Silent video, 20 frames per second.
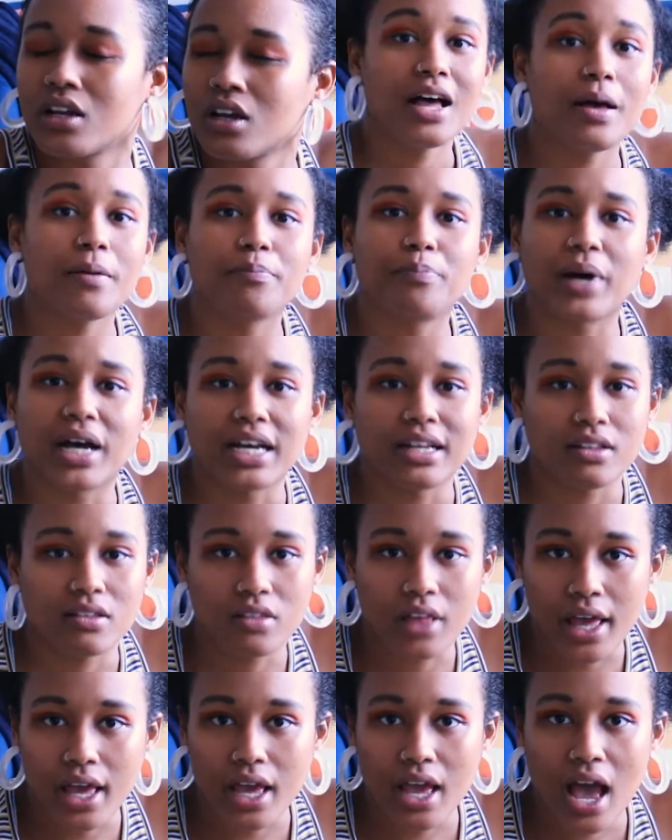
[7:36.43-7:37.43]
But they
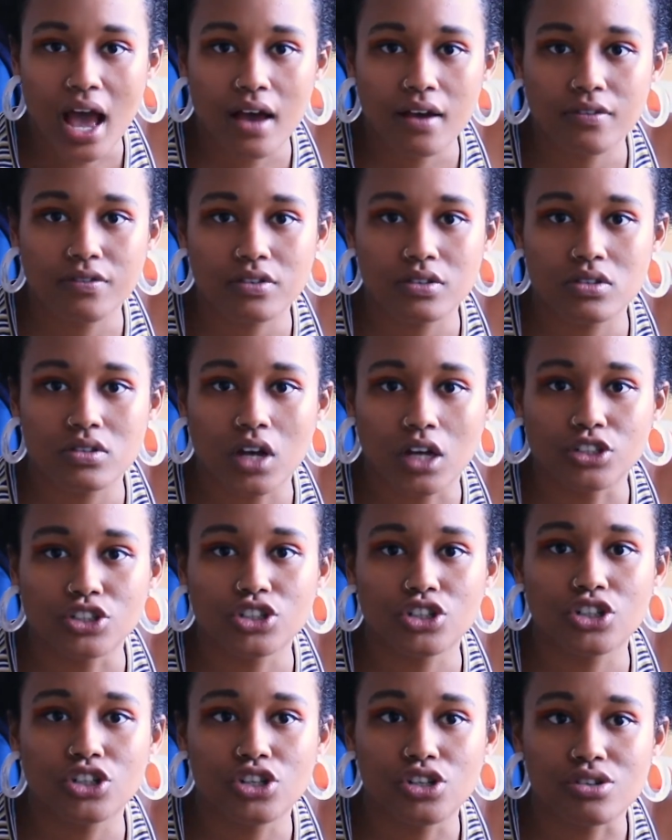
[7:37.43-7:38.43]
have such
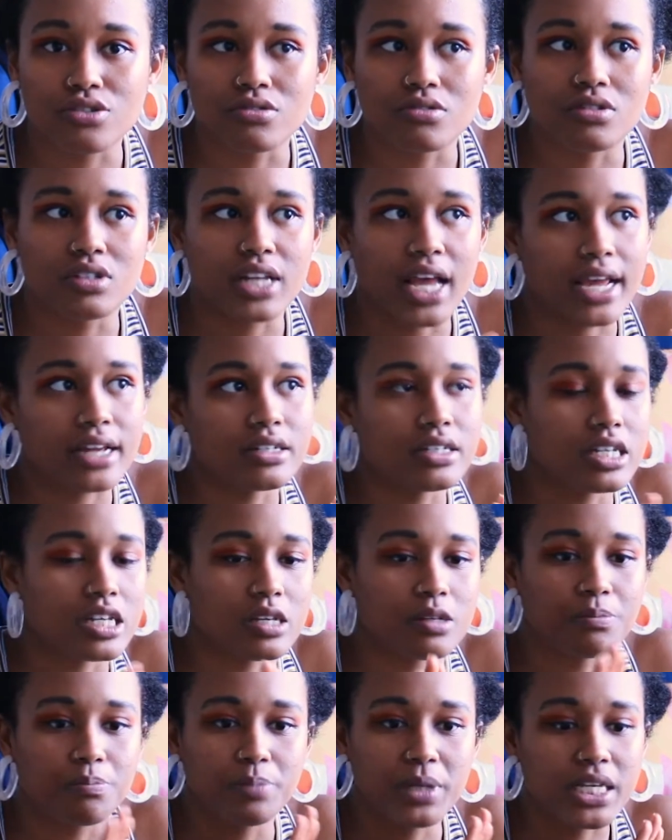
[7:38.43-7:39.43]
cute, dainty
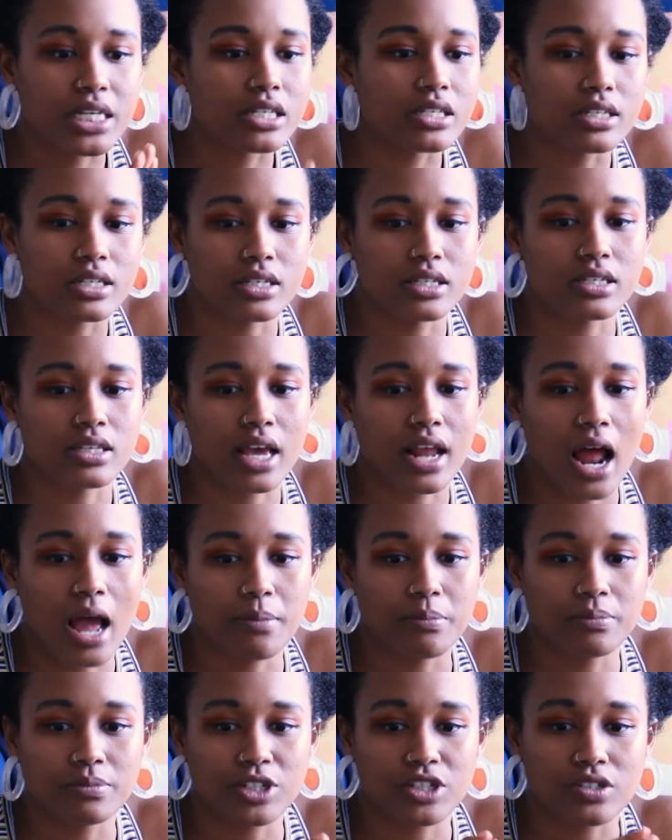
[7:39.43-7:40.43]
pieces, and I'm
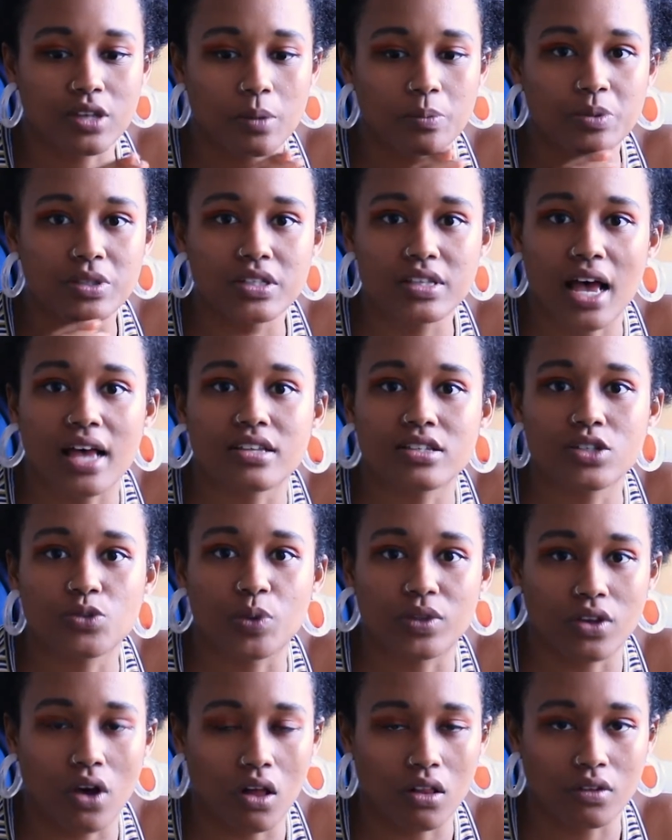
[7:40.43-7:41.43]
just obsessed with
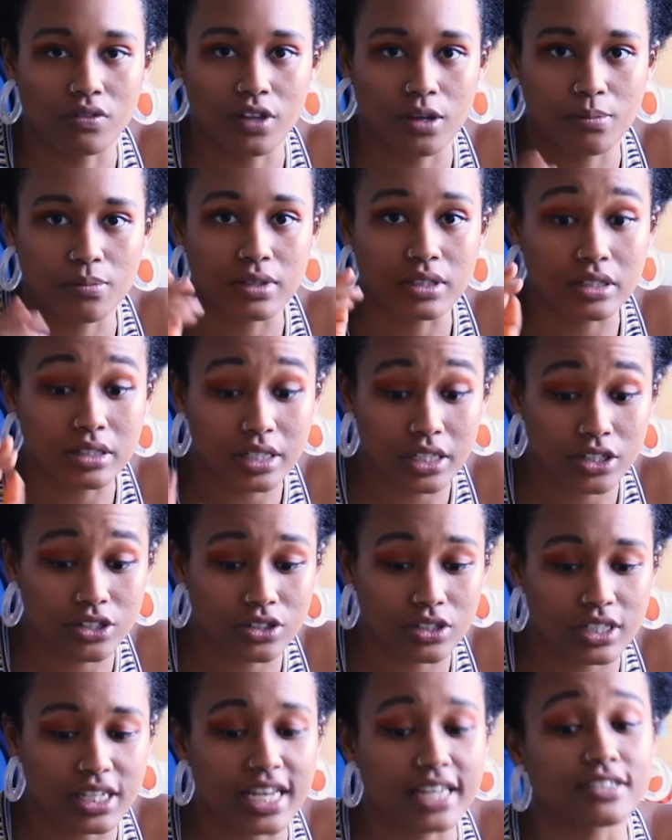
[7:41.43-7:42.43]
all of them,
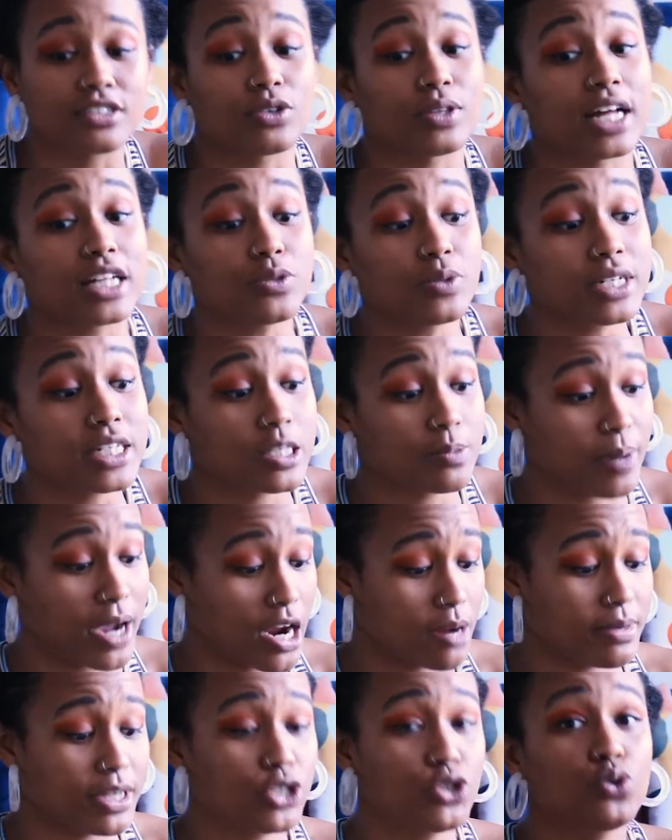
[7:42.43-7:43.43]
literally. And so that's what inspired me
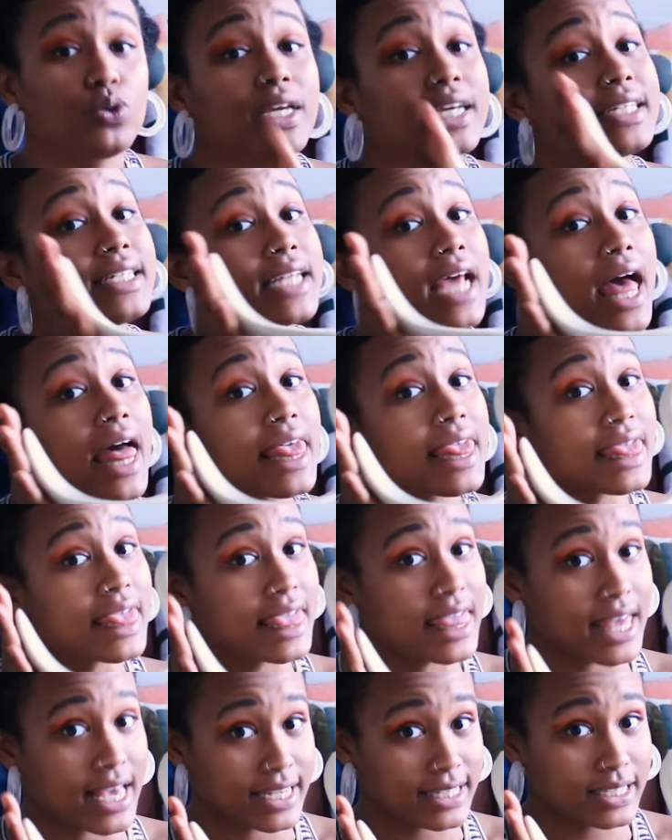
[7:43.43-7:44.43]
to get
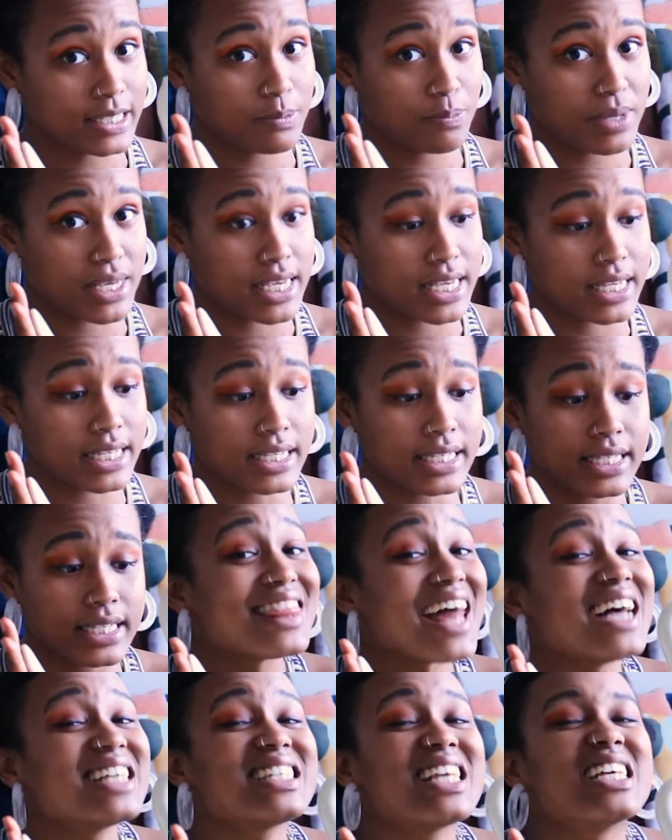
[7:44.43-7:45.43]
this piece.
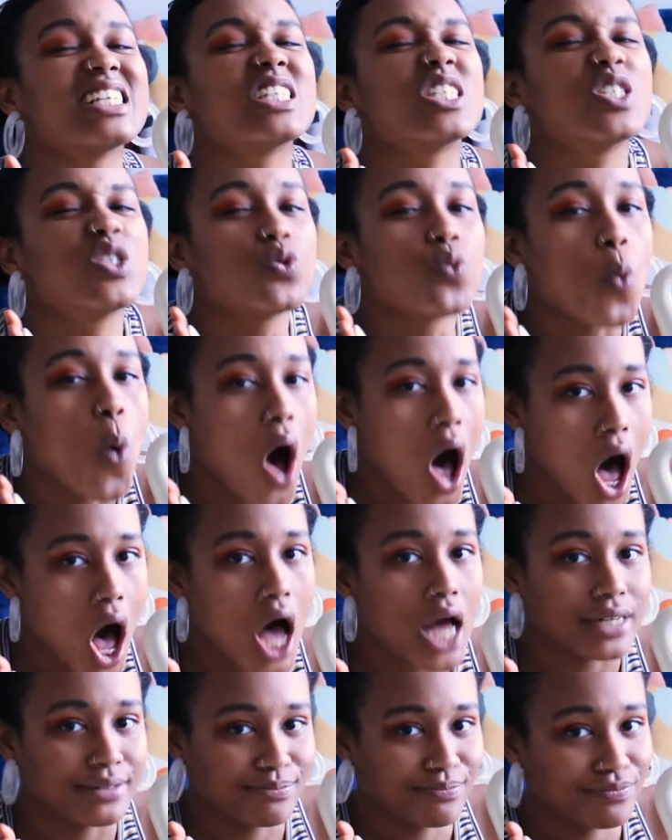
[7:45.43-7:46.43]
That's a
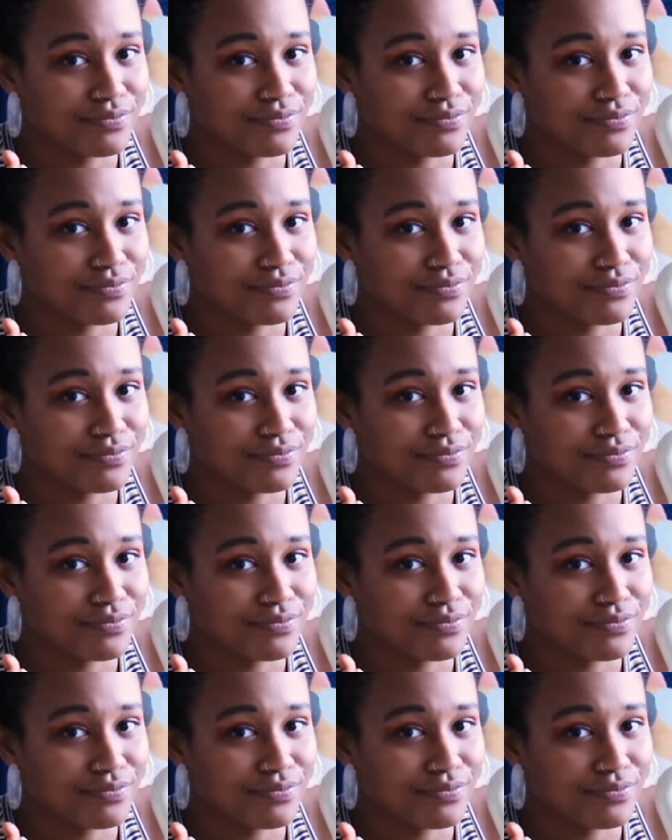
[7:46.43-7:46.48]
swan.